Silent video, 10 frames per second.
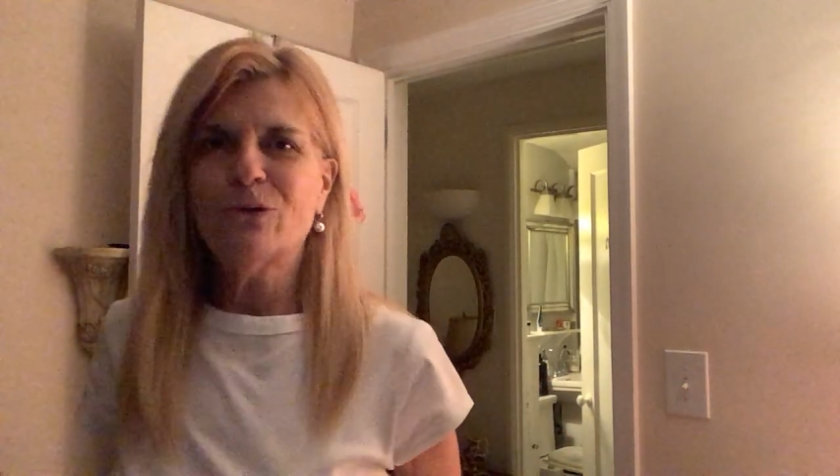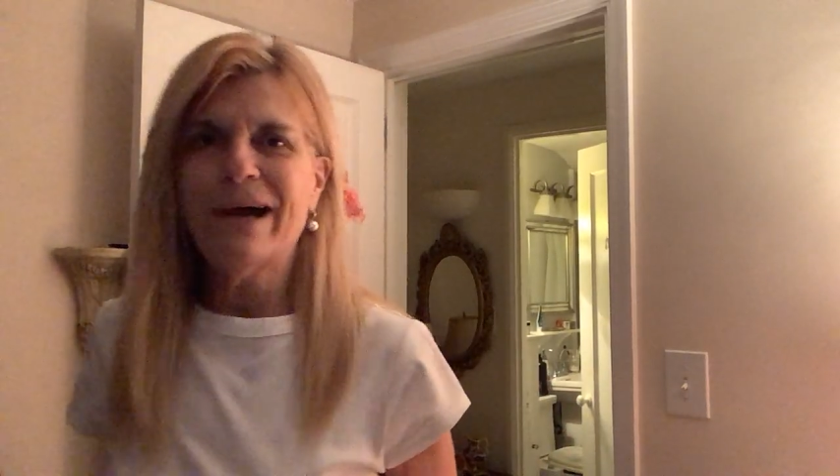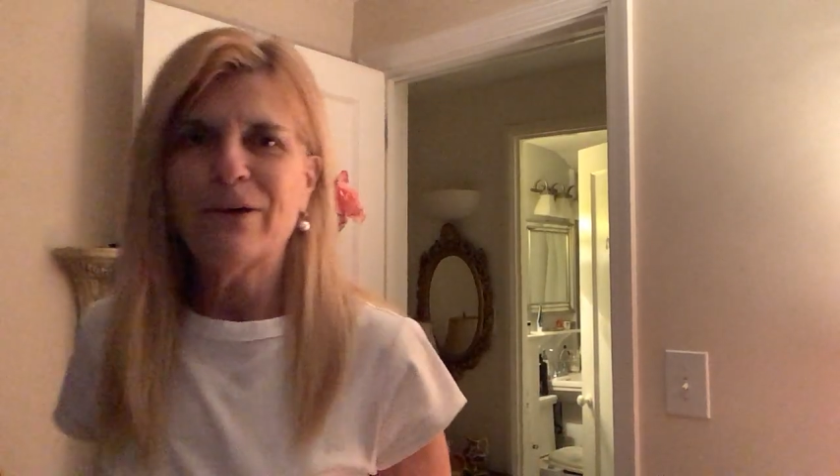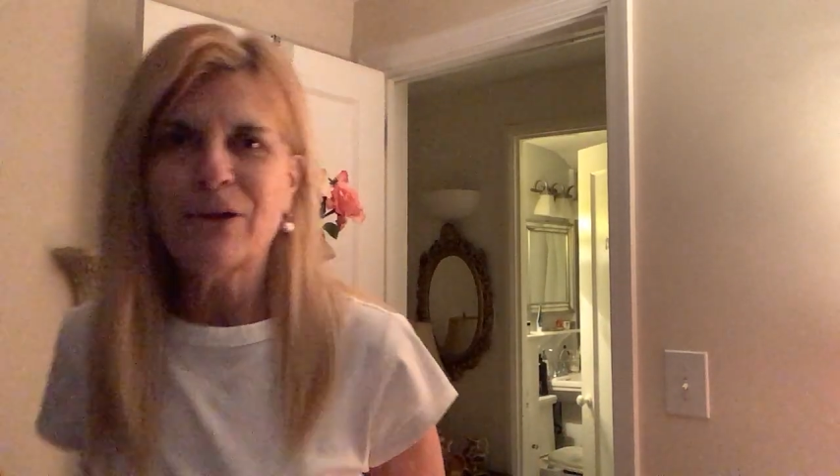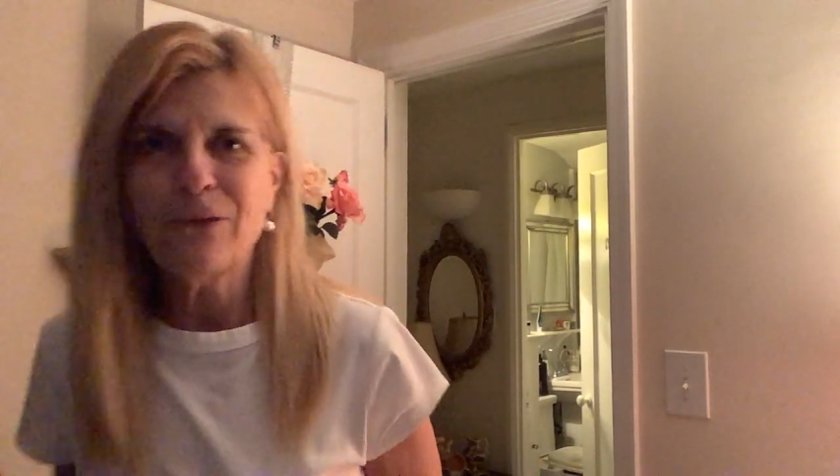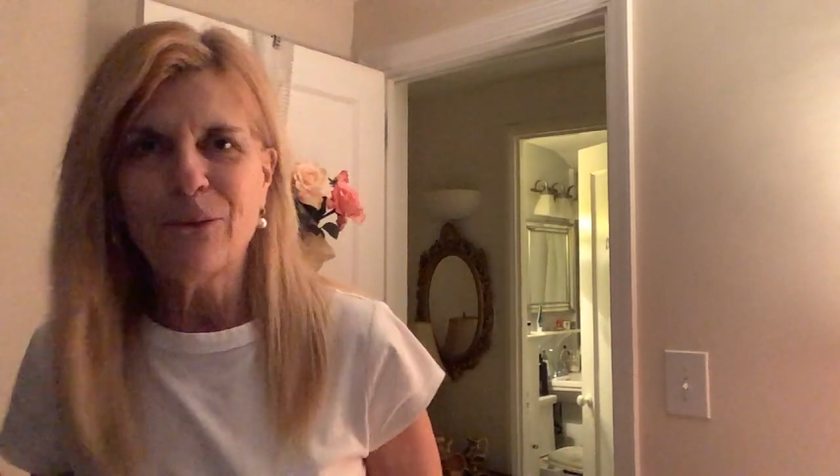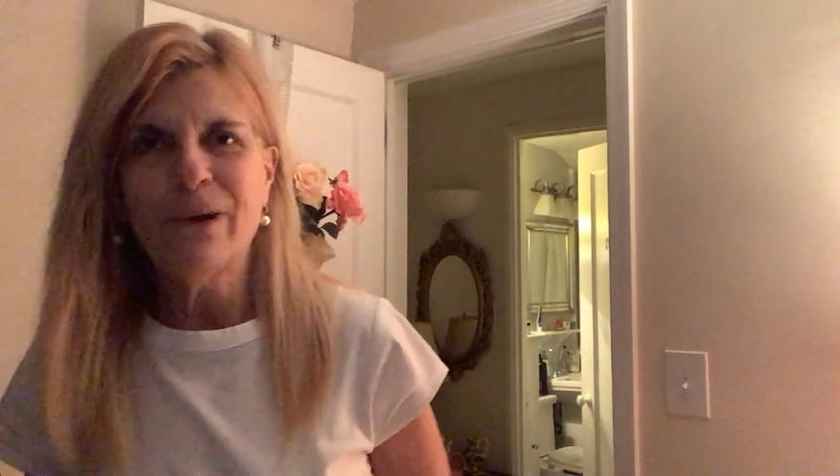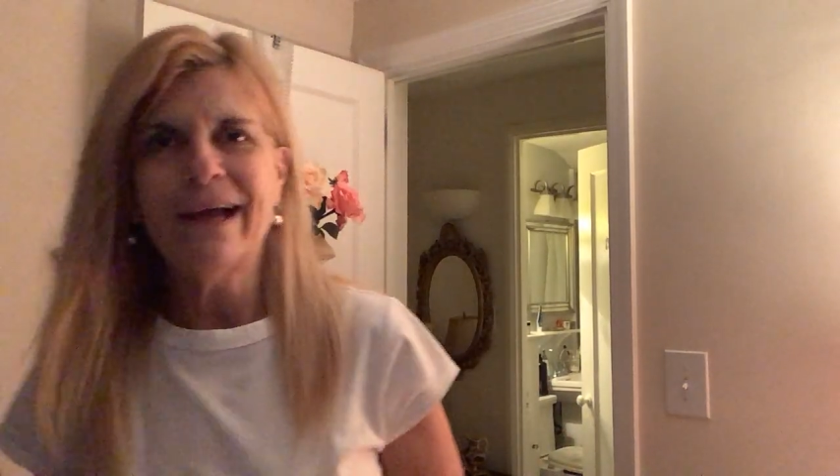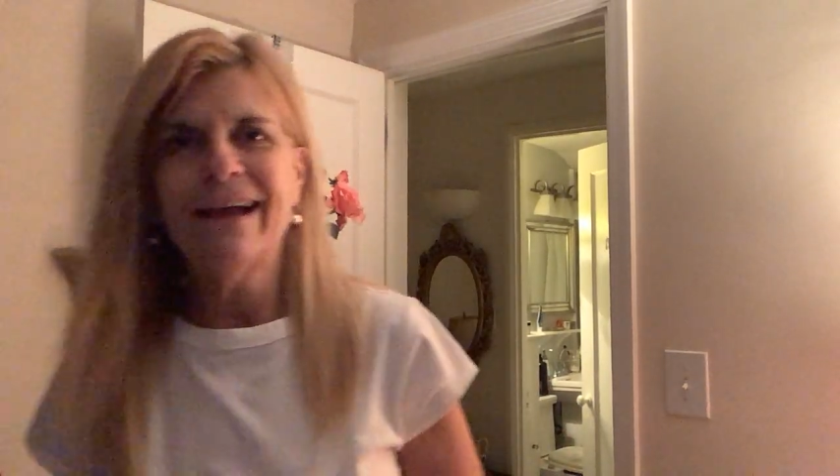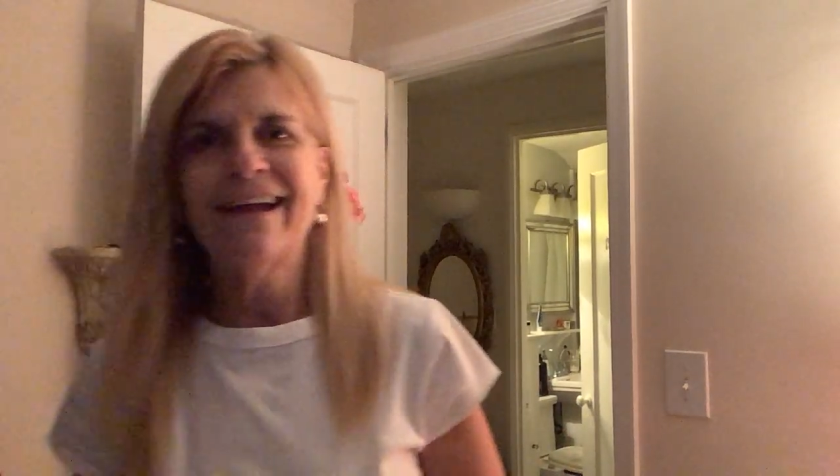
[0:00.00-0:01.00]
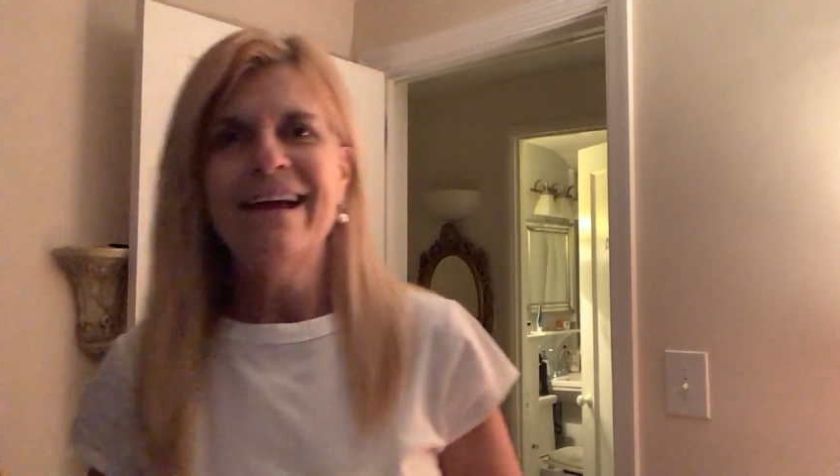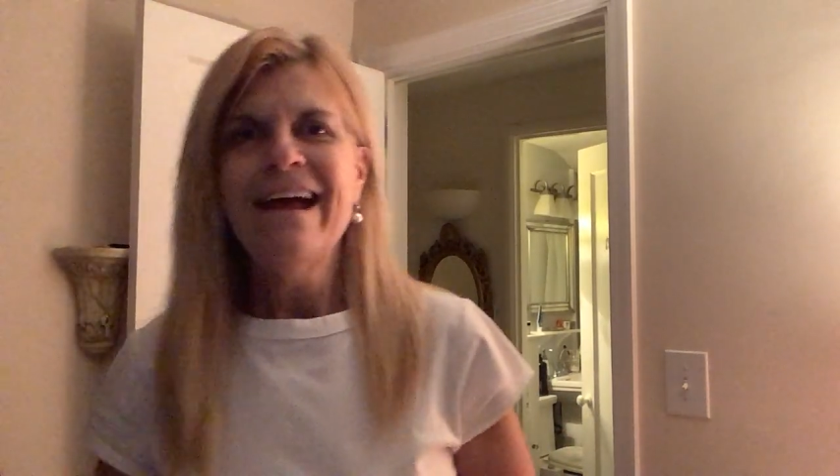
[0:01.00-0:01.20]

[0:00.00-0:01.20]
out of the way.